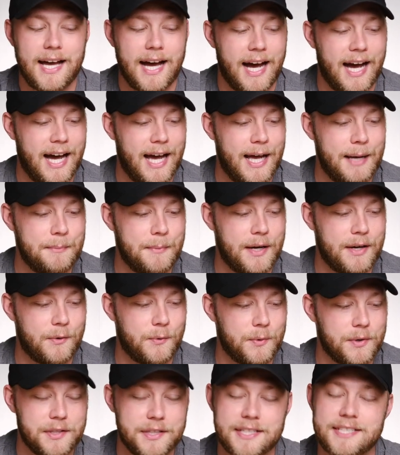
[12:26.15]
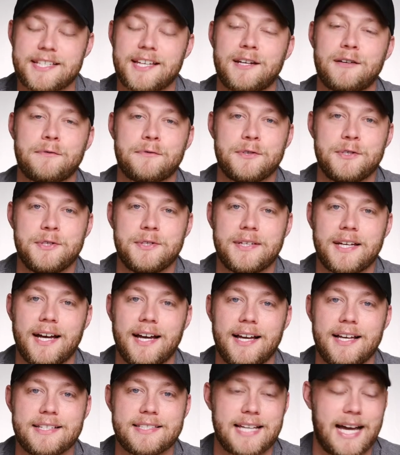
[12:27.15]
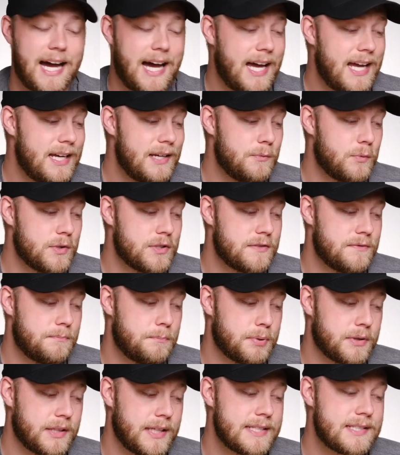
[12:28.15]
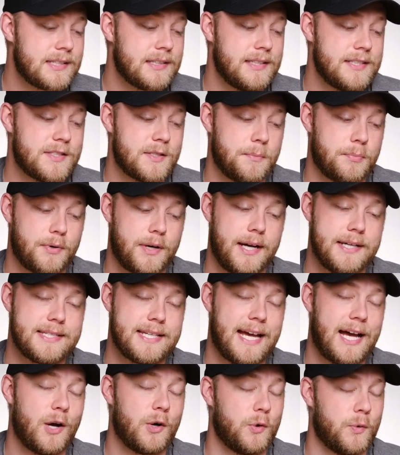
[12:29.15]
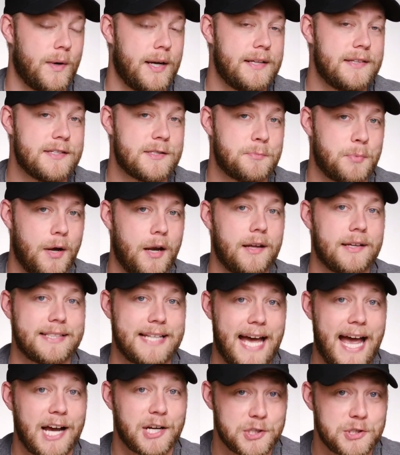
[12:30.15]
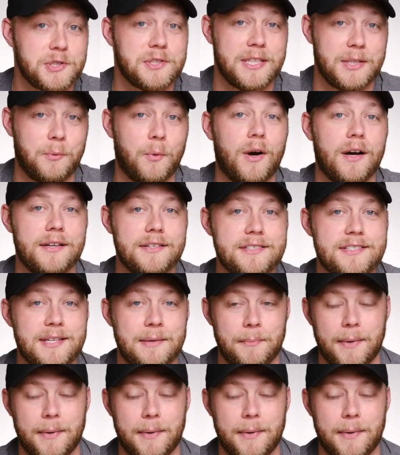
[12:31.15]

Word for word: I'm really excited for you guys. I was pleasantly surprised at how great this product actually was.